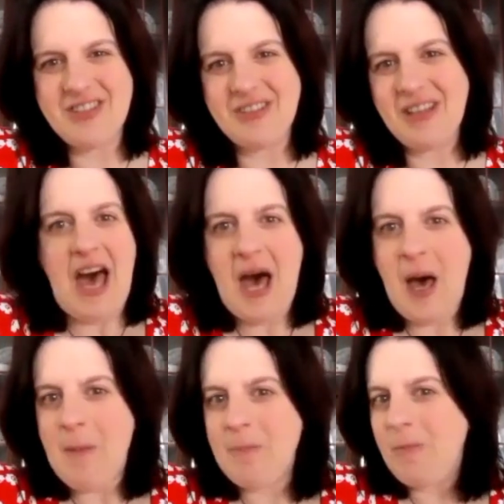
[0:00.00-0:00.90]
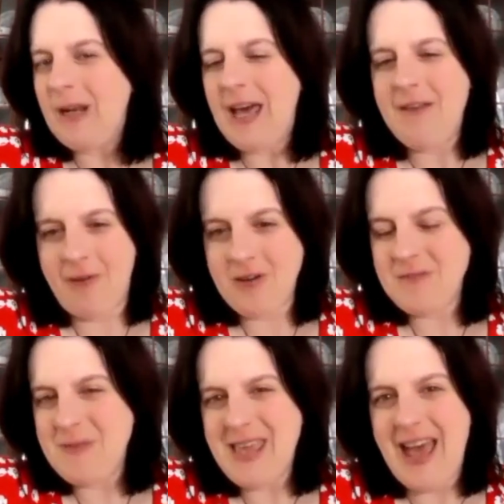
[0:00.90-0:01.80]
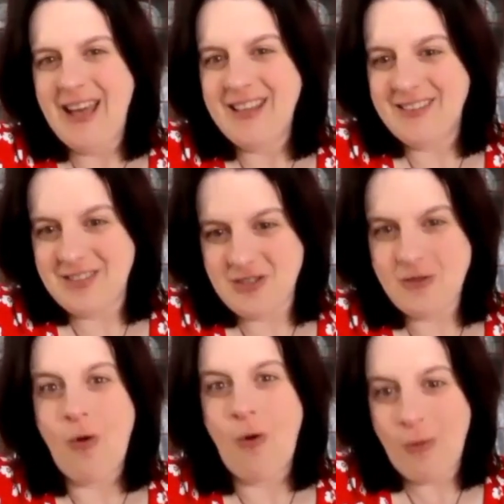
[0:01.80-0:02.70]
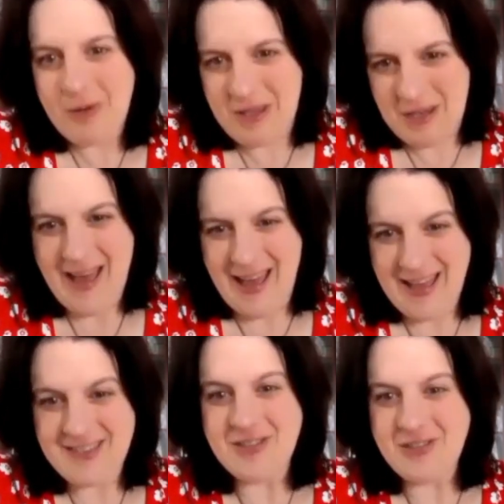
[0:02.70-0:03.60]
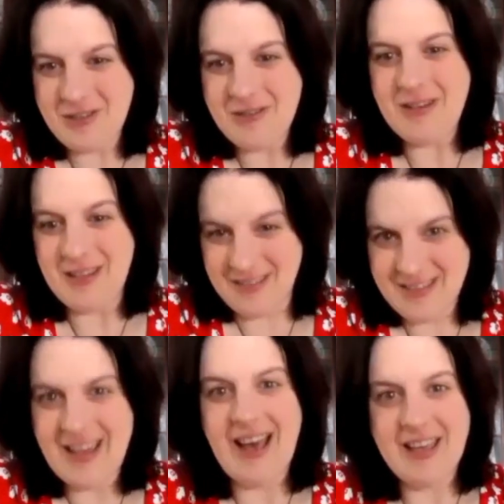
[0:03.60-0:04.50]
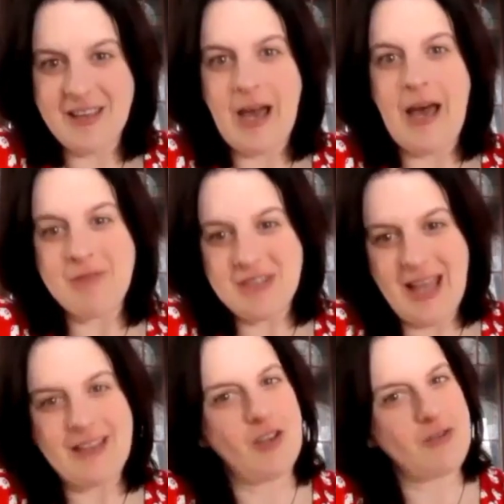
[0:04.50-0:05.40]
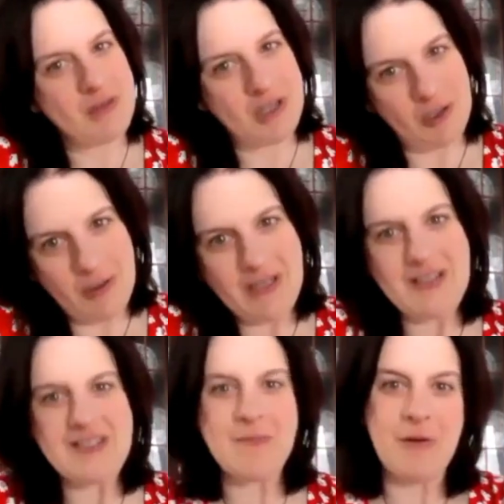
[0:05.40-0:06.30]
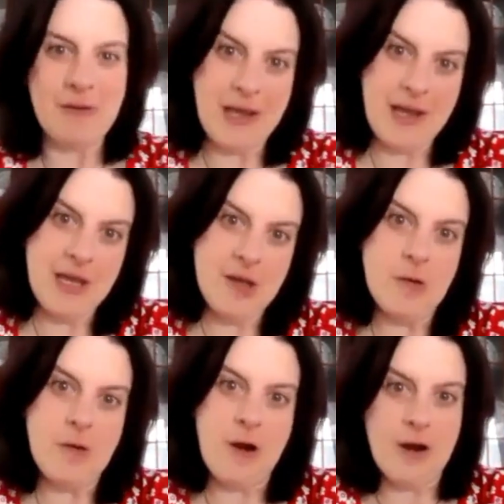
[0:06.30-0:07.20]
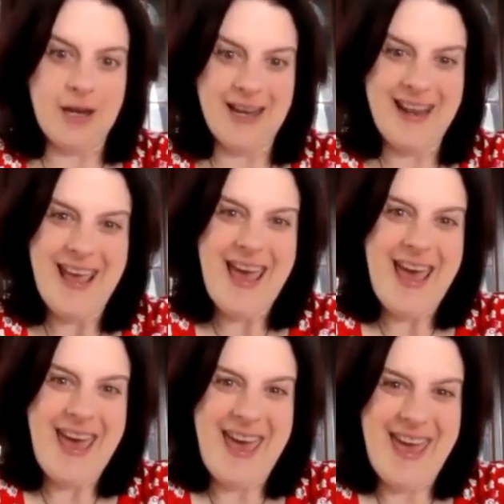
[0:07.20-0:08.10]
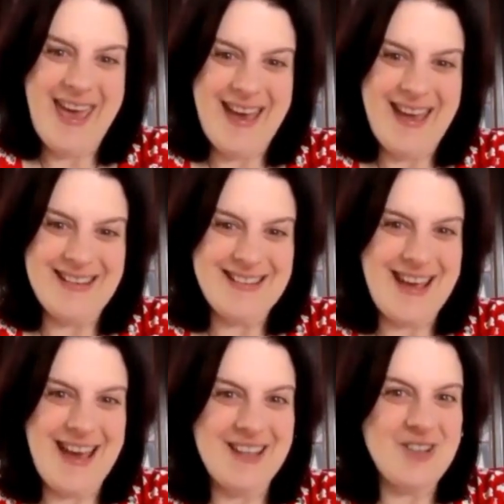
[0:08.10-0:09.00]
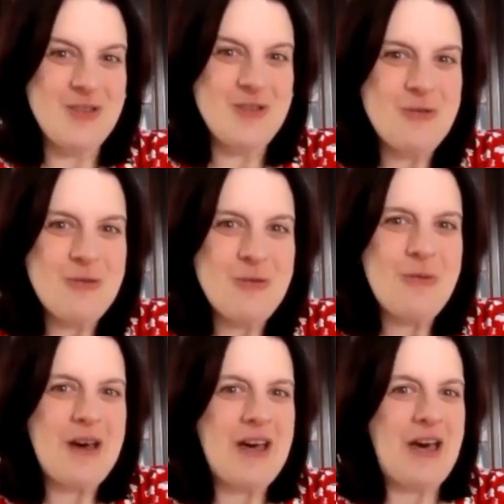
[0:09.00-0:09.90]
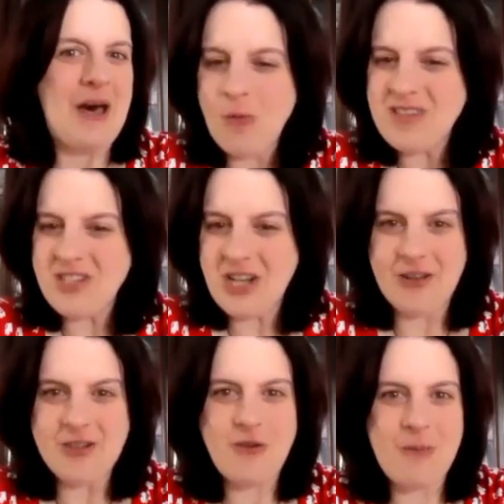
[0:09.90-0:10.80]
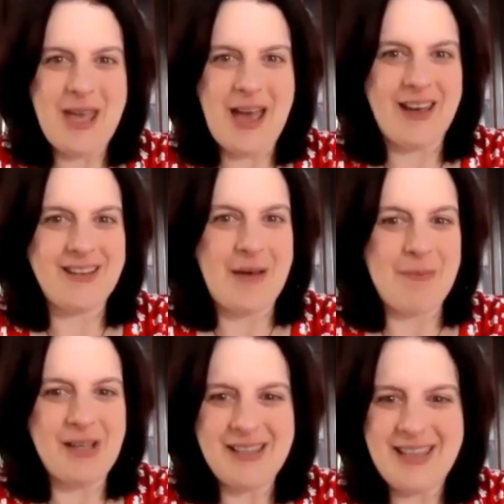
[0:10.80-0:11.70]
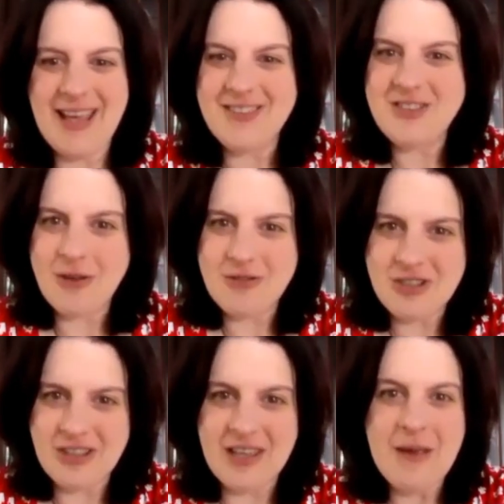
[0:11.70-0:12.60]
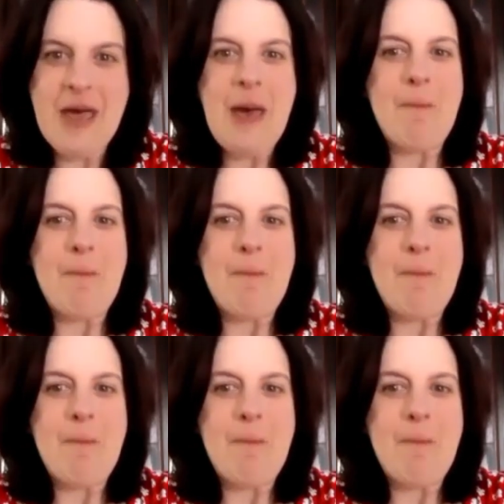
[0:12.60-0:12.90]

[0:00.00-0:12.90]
to um, when I first began school you know, as a student, I I was diagnosed with a learning disability in kindergarten, and I knew it uh, was a challenge for me academically and socially.